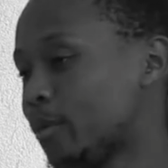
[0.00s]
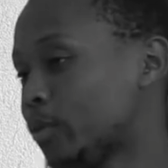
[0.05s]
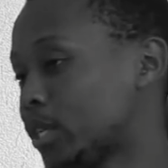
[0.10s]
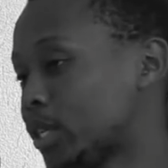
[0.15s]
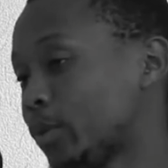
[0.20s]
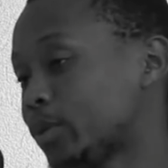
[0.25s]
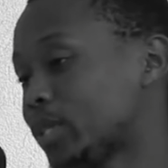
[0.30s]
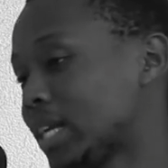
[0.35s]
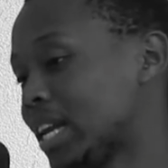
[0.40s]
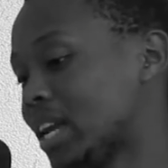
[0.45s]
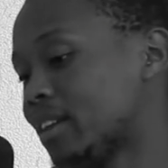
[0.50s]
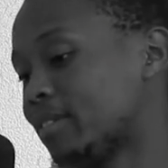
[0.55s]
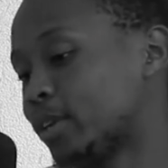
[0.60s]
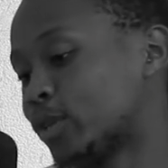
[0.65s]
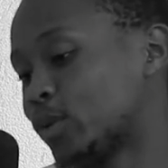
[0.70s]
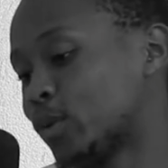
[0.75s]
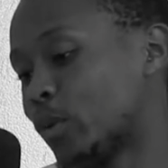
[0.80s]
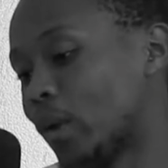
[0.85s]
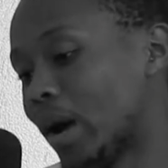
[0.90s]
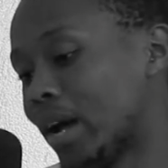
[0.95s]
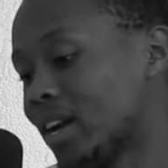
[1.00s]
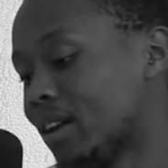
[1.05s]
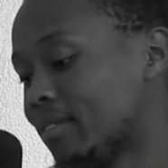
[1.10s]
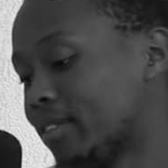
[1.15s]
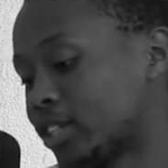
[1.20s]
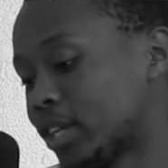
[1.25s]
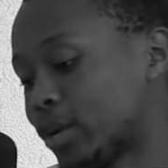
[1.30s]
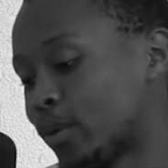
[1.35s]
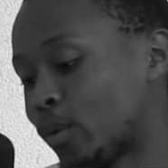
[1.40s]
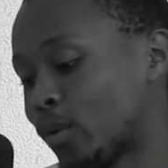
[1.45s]
which I never do. I
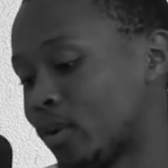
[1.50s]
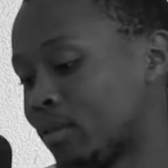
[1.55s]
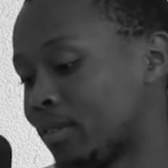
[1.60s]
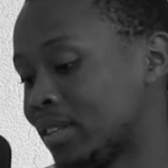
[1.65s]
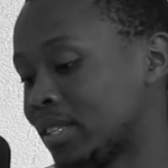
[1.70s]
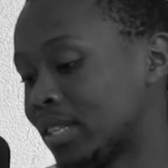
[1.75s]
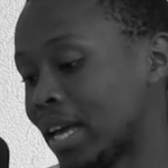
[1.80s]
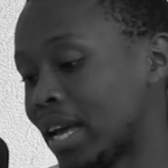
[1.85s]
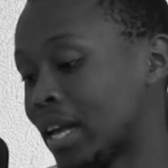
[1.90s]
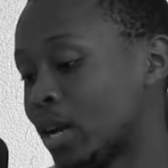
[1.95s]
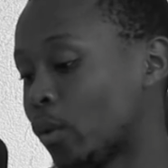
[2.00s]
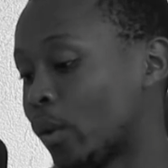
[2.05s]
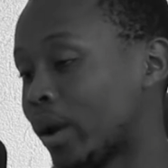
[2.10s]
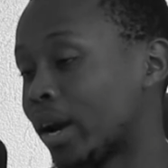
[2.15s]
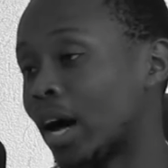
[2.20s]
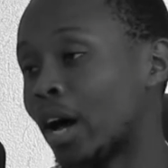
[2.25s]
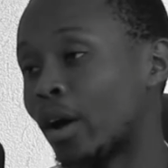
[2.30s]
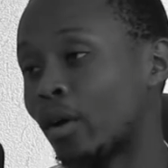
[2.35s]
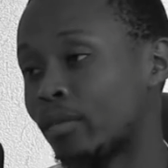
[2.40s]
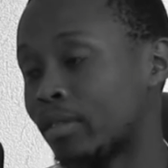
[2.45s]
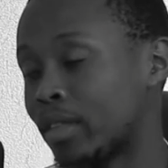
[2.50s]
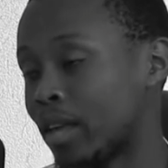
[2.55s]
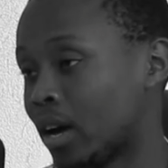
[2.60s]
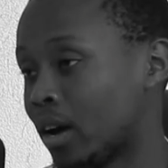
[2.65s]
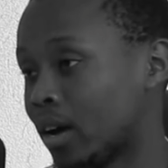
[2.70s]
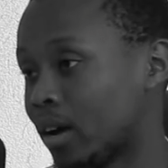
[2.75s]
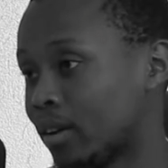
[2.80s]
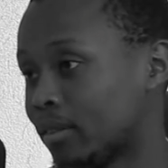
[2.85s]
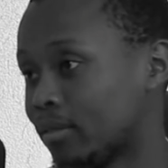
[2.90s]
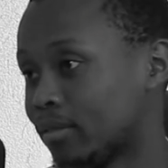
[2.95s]
never try to convince anyone out of
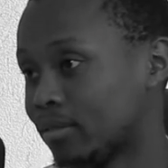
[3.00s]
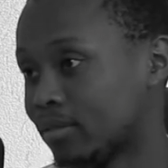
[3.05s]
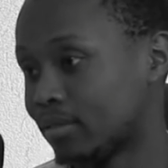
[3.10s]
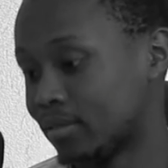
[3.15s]
their